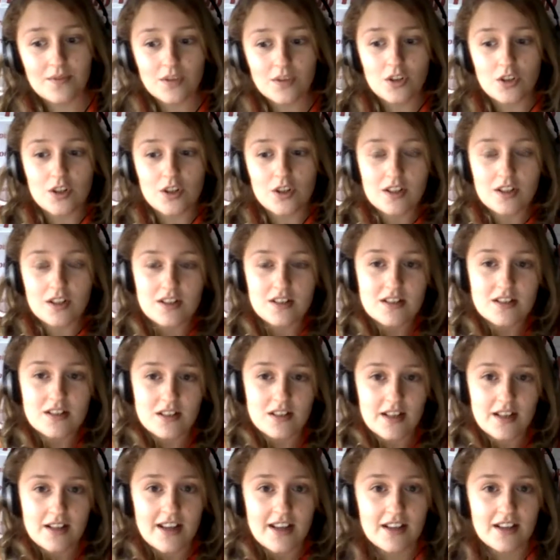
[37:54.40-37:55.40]
you can
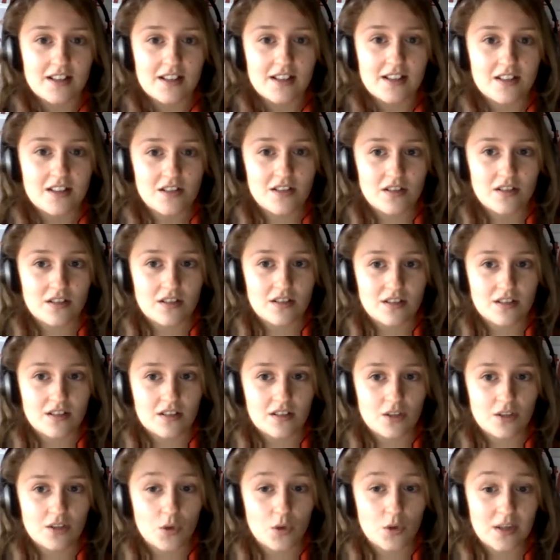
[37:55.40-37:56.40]
select,
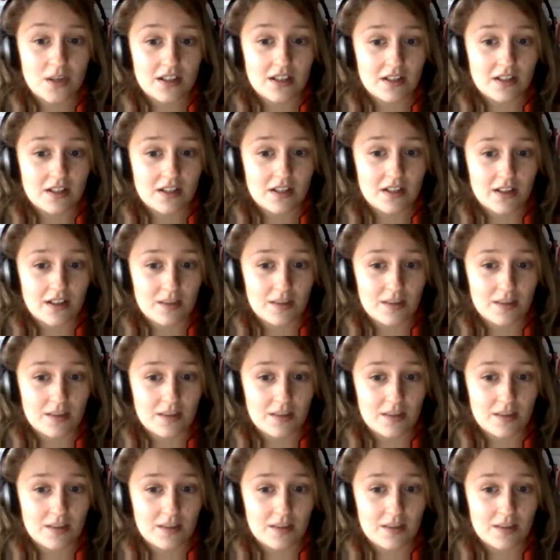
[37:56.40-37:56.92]
go in